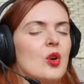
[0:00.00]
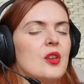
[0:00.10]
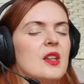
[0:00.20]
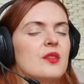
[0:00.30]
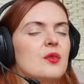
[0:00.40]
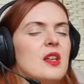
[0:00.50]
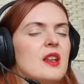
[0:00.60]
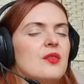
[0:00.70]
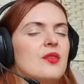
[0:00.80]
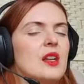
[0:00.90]
connect with
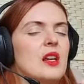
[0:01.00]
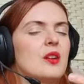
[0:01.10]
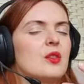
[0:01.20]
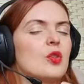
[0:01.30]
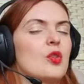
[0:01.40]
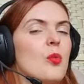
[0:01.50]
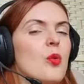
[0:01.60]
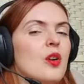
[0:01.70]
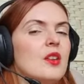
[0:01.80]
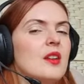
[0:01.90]
that feeling to your
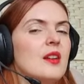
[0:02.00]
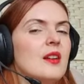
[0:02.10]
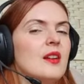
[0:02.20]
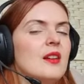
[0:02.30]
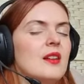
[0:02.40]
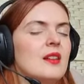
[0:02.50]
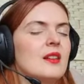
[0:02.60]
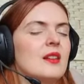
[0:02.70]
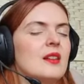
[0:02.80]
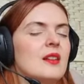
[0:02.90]
body.
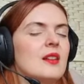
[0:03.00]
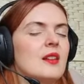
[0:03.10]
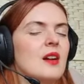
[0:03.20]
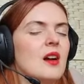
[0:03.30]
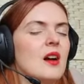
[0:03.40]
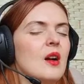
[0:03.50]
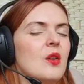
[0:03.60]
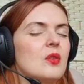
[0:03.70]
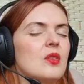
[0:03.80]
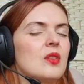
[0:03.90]

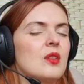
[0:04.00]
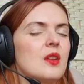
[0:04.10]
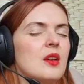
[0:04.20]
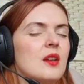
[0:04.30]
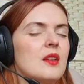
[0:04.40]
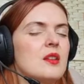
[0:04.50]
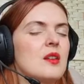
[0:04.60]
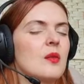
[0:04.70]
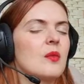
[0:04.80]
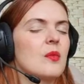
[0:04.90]
Out.
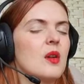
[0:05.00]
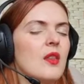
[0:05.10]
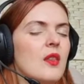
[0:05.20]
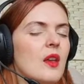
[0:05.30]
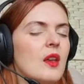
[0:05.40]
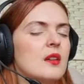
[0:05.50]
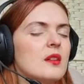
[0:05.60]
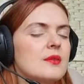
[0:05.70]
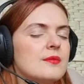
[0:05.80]
Another breath in.